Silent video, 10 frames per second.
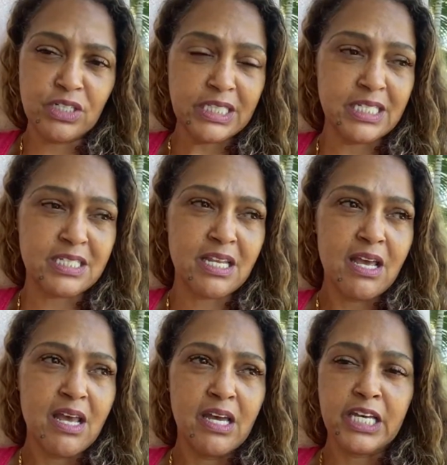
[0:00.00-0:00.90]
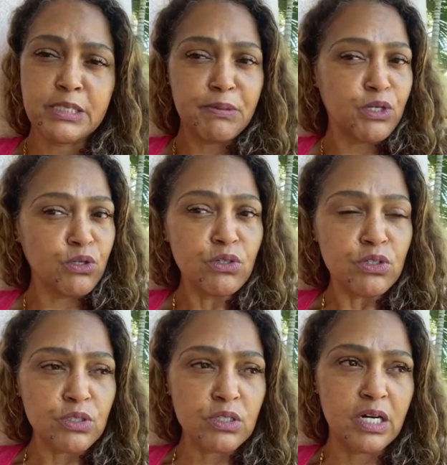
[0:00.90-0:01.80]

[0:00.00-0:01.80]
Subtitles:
at least, it's been cool.